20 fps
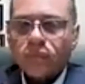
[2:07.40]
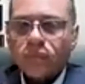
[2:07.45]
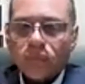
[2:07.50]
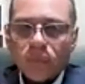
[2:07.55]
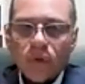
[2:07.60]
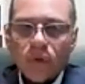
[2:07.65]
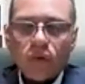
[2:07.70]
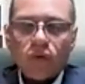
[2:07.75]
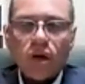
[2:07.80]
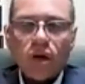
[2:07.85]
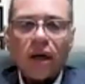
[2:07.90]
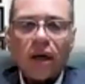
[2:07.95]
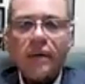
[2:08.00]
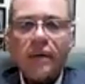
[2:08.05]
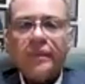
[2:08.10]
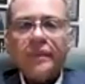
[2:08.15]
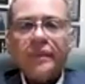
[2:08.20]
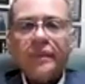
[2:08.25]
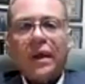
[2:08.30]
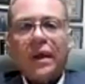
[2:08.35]
Okay.
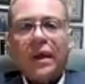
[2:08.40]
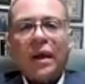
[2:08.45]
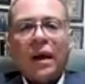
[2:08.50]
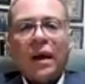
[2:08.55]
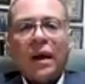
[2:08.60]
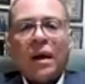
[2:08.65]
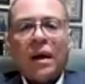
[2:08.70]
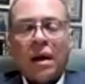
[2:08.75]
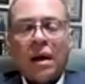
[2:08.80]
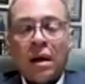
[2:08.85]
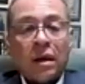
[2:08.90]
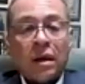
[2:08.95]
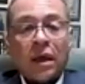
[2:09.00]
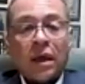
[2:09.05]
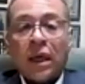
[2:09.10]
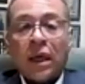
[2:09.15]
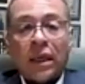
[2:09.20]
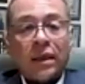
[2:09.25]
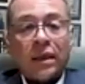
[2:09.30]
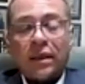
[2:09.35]

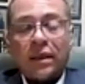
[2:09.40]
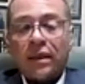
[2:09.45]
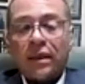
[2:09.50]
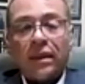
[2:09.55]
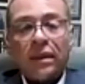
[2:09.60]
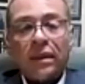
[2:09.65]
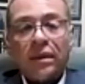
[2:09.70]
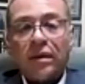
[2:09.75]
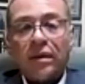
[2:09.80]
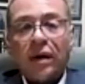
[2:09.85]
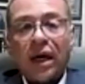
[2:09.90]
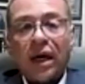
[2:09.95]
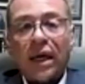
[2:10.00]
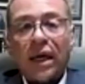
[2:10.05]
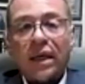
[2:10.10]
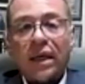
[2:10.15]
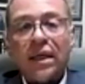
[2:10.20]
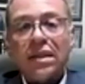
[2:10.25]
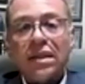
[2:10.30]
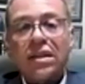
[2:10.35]
Again, hey,
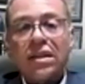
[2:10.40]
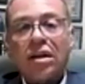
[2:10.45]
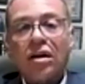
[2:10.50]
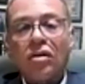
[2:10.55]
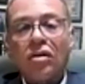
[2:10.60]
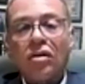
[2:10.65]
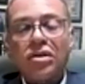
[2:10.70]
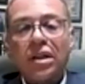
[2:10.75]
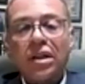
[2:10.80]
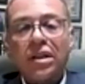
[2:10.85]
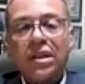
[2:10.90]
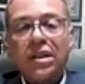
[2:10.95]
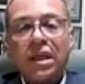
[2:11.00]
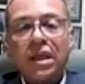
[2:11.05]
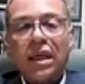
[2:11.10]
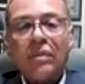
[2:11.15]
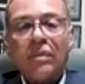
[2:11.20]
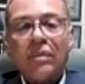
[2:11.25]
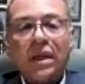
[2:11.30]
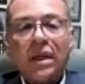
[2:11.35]
he's the coach of the
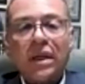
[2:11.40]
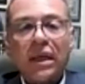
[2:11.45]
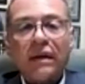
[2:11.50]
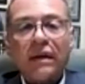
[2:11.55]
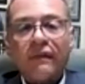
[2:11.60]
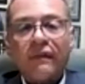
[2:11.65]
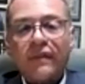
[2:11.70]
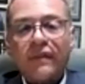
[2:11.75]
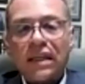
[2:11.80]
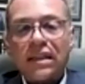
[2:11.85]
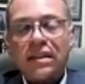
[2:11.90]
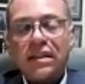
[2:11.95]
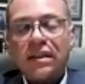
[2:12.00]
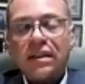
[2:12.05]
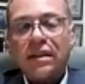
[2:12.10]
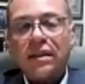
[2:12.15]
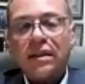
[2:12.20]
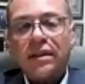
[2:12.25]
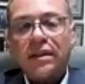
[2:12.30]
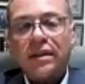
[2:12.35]
team, and that's
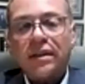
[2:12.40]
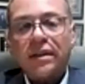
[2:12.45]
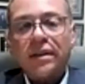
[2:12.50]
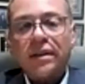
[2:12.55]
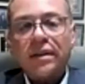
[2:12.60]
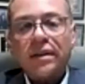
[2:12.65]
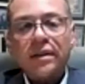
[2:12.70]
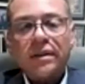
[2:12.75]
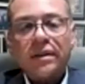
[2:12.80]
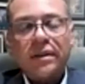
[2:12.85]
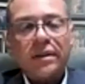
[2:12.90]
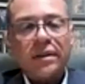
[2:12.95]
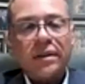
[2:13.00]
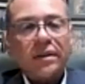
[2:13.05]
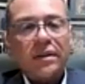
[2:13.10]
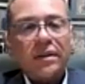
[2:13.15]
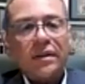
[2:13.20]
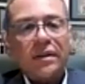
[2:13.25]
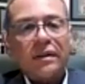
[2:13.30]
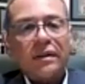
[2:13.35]
a
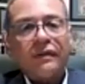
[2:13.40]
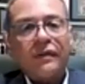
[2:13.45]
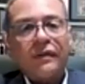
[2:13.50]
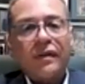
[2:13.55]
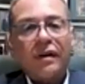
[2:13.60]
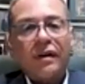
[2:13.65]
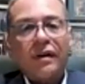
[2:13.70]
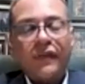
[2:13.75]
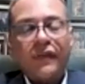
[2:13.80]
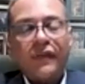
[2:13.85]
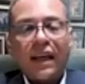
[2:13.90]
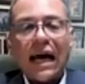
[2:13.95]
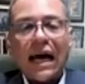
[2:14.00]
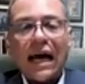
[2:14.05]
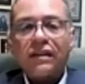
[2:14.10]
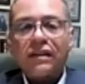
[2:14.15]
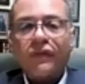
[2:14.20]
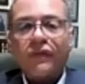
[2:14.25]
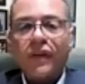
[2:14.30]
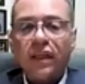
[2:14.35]

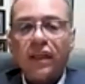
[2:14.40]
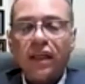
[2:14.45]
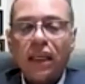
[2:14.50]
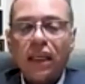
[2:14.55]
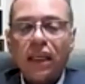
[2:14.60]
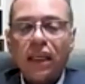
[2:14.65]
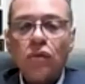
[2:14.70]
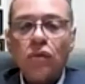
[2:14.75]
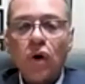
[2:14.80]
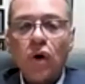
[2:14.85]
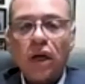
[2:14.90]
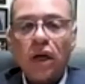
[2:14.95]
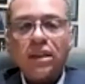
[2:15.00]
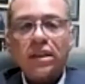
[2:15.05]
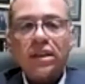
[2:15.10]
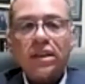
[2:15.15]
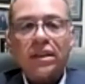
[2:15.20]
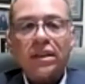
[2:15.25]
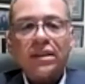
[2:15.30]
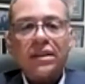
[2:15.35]
philosophy that he wanted
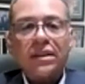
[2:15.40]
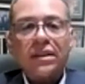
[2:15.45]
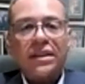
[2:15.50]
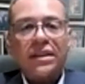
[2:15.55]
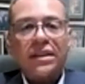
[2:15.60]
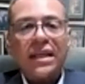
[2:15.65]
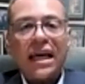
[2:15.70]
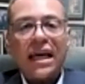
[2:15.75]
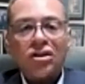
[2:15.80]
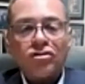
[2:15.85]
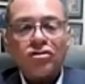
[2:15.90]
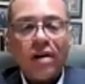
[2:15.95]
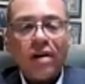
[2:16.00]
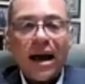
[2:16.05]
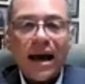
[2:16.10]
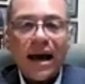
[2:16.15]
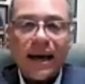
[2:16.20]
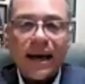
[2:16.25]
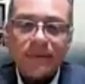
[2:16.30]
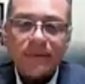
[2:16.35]
to test
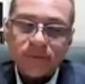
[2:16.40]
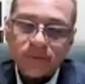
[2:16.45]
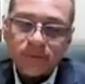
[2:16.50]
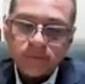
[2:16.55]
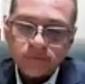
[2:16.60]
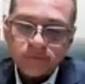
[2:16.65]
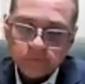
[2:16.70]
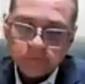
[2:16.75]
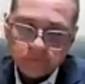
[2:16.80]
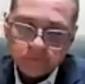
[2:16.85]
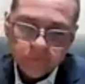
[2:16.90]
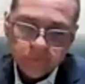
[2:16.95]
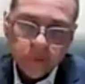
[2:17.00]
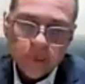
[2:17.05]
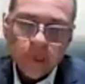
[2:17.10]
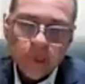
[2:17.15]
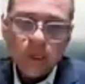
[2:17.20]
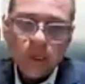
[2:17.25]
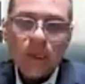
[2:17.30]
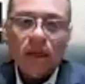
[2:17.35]
drive.
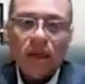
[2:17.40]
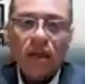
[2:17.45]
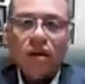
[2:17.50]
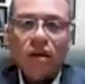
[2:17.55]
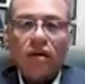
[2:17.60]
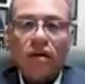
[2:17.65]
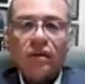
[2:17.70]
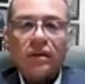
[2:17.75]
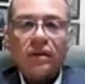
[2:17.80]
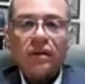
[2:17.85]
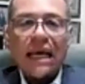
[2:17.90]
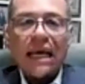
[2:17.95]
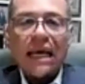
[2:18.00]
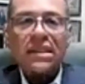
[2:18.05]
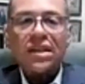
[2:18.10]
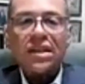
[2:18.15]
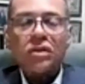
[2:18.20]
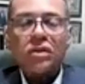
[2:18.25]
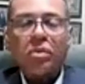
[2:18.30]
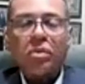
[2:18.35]
That's
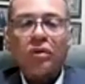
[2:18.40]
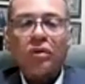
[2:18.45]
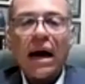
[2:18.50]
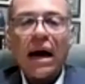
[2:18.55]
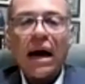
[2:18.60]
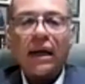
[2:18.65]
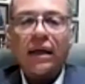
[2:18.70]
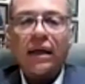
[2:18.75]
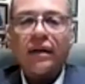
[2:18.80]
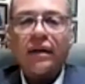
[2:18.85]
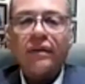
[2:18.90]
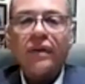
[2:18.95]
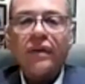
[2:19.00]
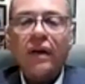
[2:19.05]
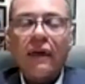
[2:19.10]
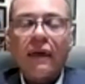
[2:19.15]
his prerogative.